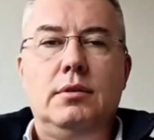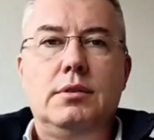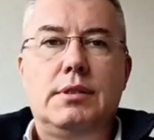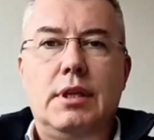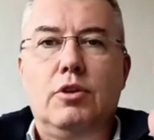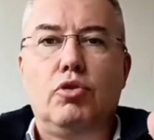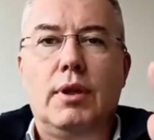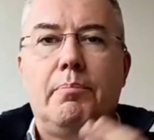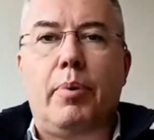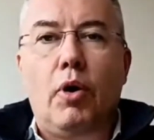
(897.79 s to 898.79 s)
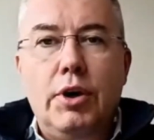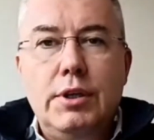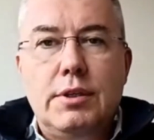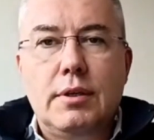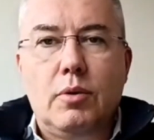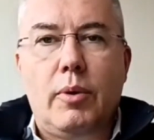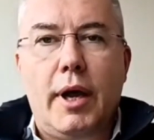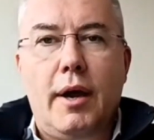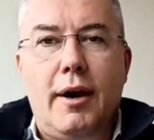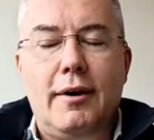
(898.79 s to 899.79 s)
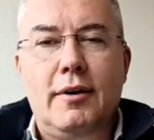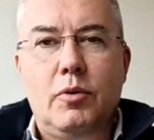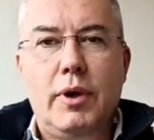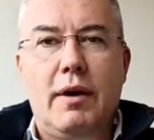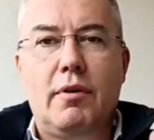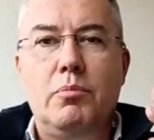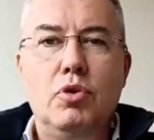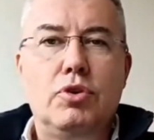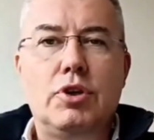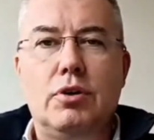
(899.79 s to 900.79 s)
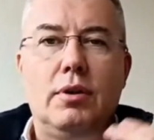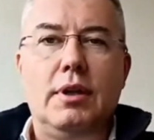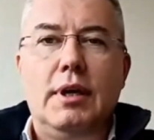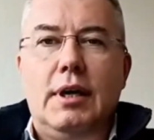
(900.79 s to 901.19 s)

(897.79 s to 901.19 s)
stick to the point where we have a mutual